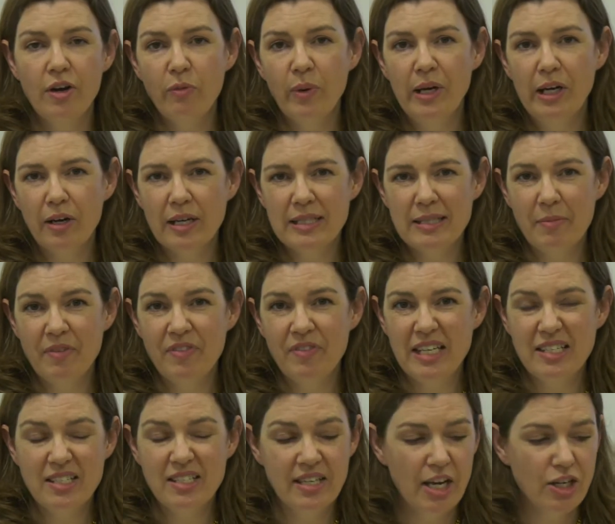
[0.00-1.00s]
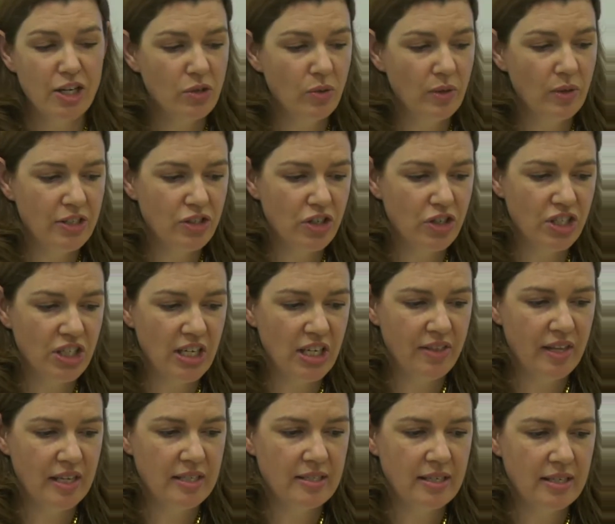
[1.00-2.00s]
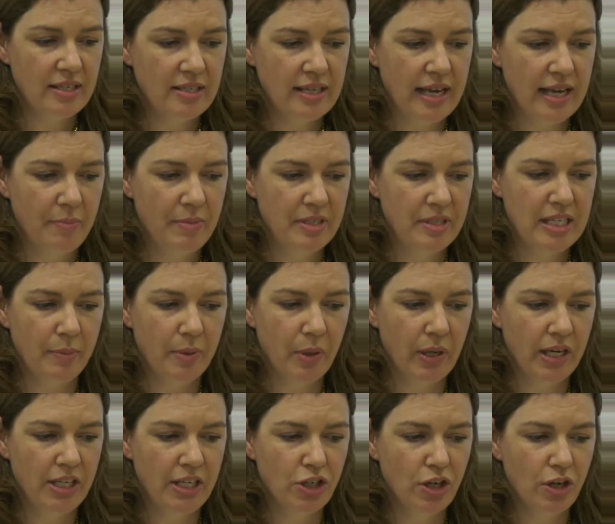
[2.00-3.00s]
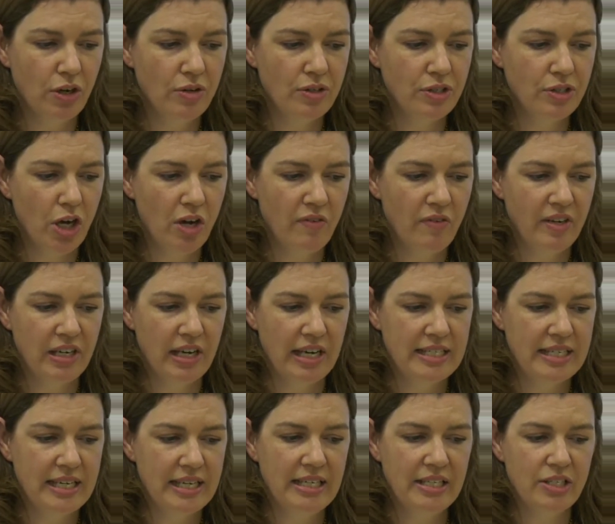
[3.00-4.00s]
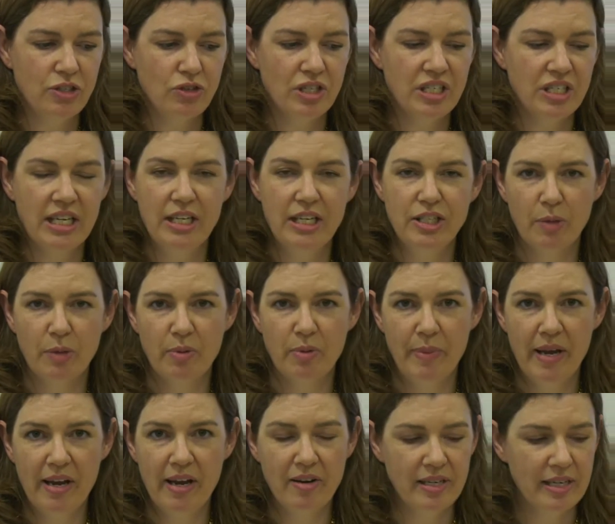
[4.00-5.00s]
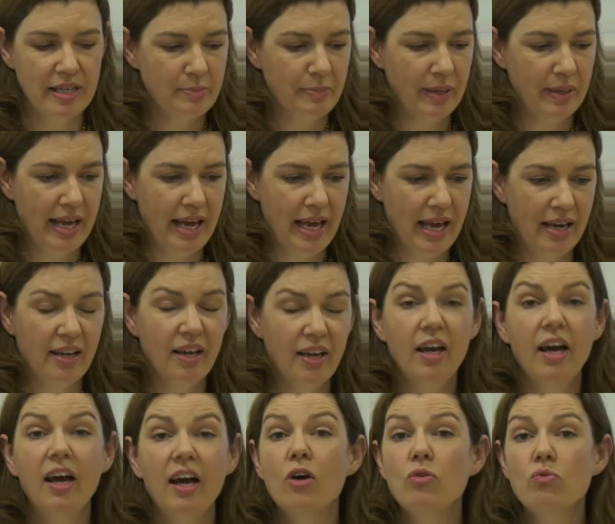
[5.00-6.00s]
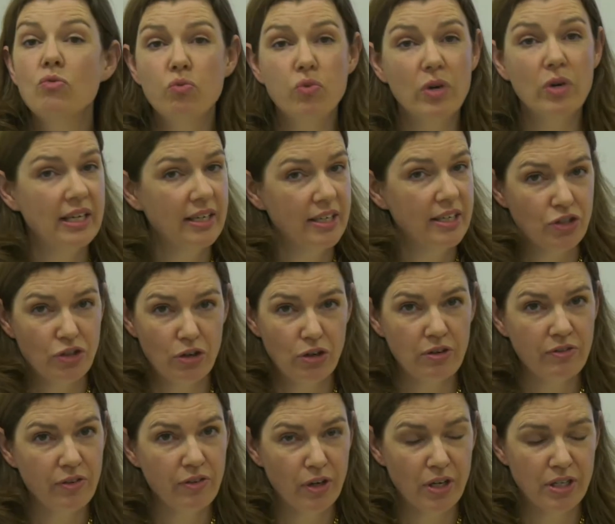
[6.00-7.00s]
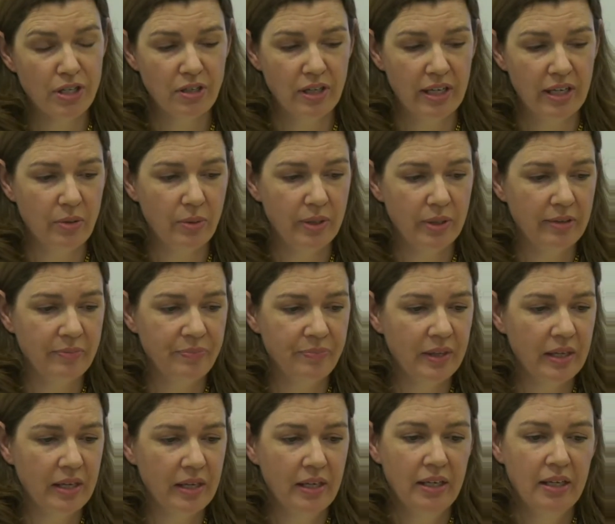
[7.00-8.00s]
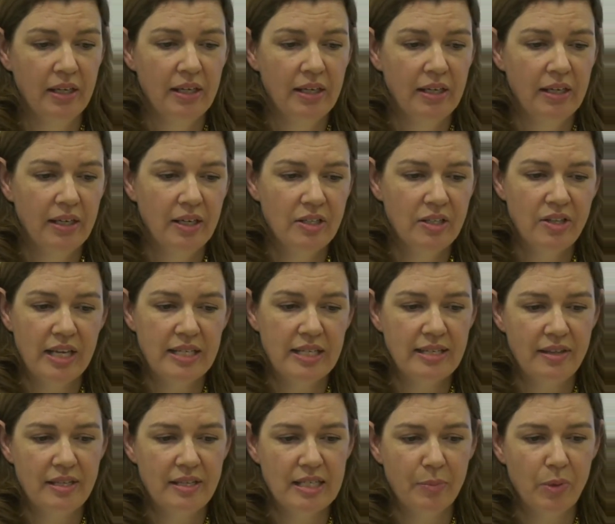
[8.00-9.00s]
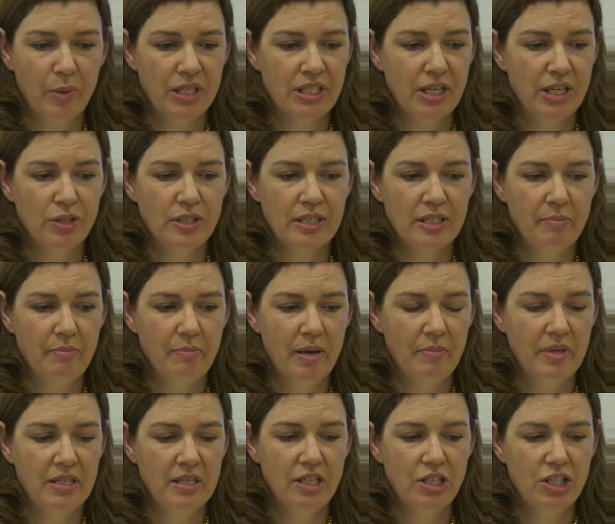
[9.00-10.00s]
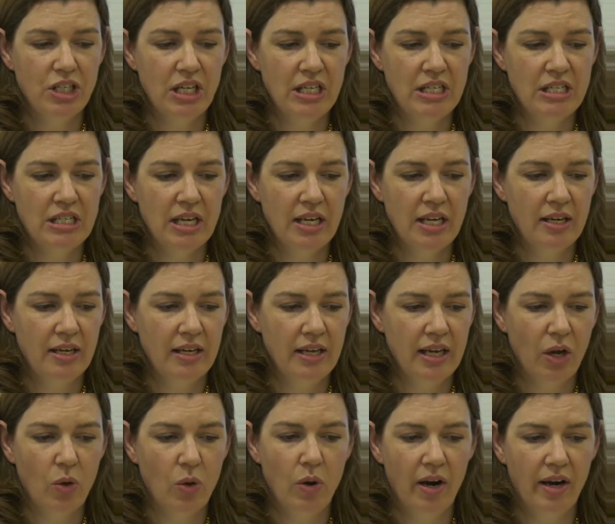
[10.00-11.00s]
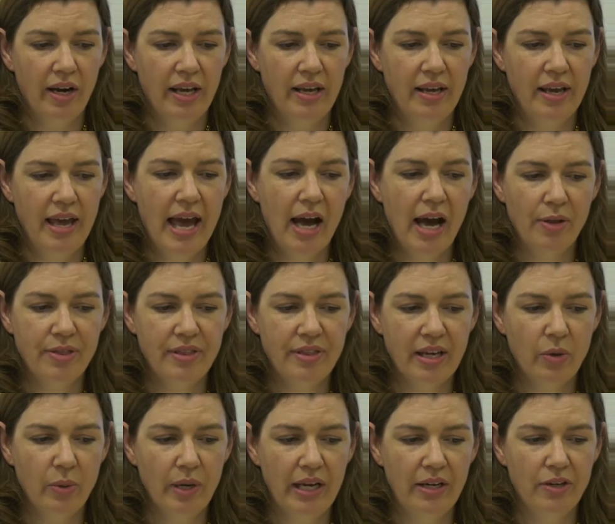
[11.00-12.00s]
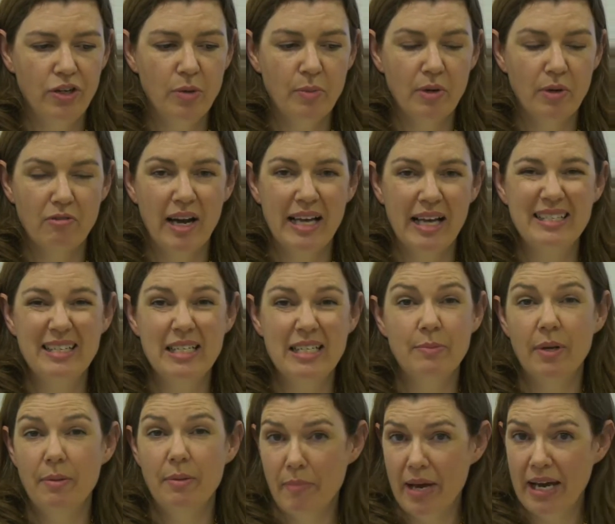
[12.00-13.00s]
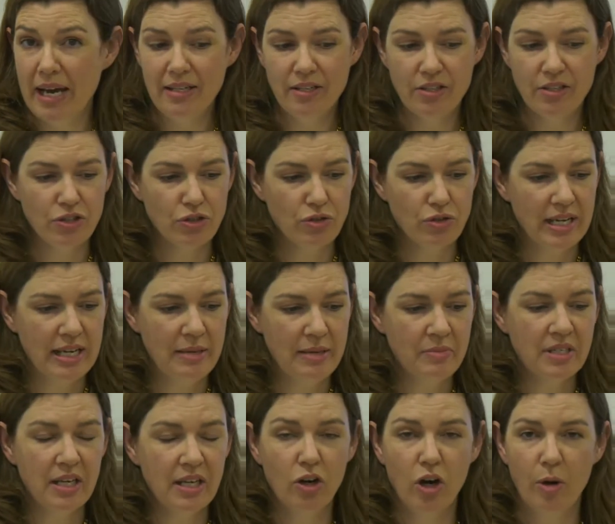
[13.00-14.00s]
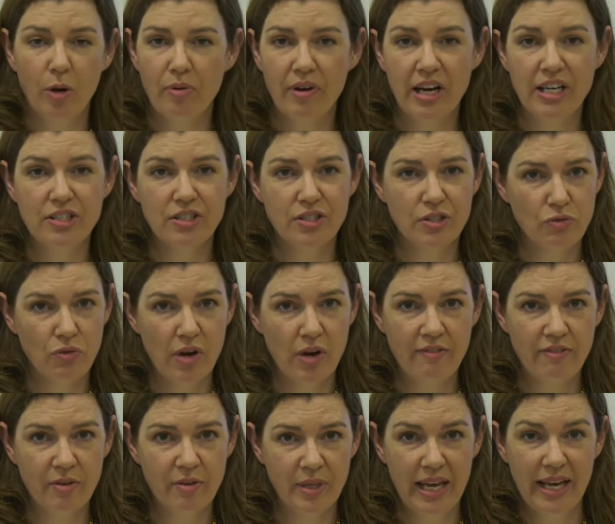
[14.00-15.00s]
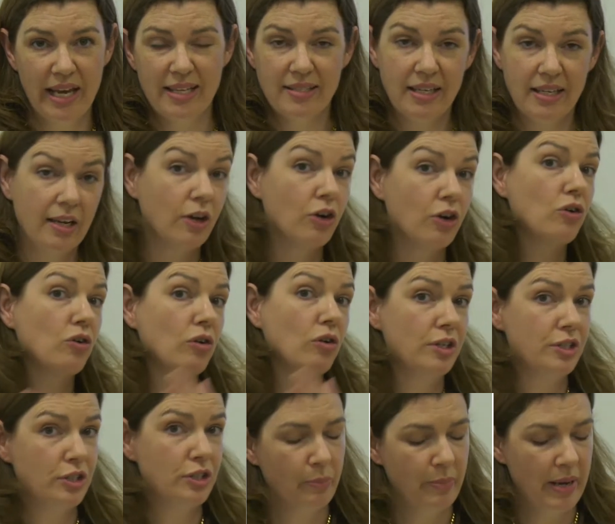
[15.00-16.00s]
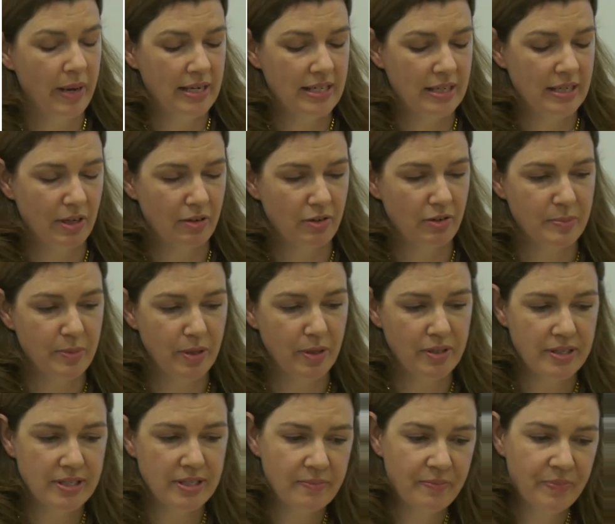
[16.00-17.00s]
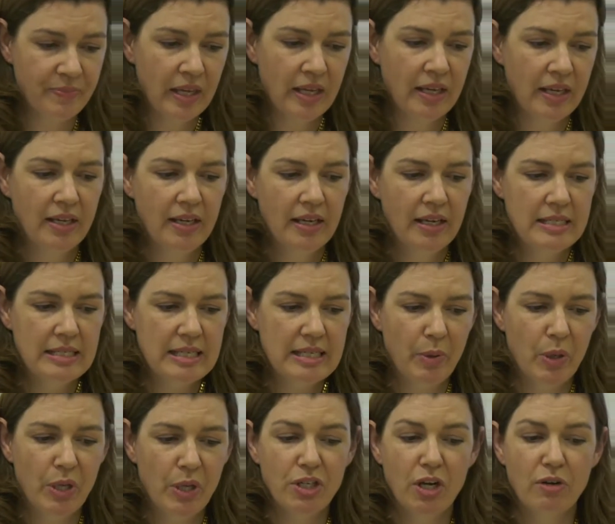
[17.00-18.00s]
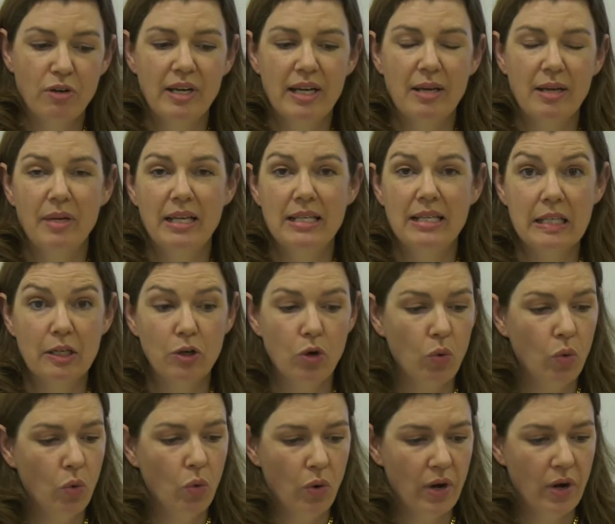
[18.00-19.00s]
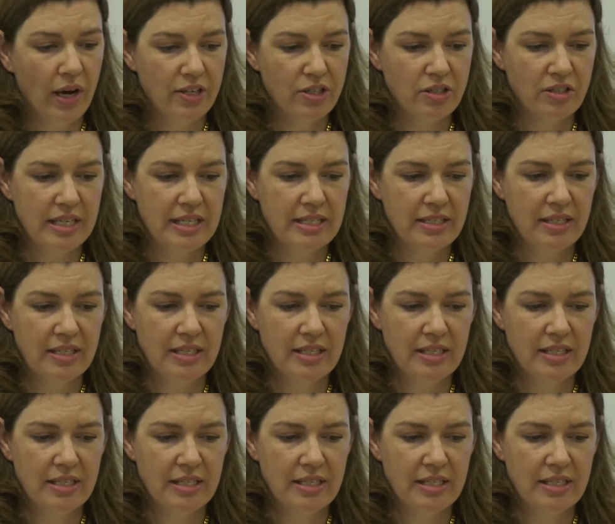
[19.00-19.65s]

if we look at some of the international literature, this is the WHO's COVID-19 Strategic Preparedness Plan, really strong focus on equity. So they say that WHO's commitment to gender equality, health equity, and human rights need to be mainstreamed in operations right from the outset across your pandemic response. WHO recommends that all countries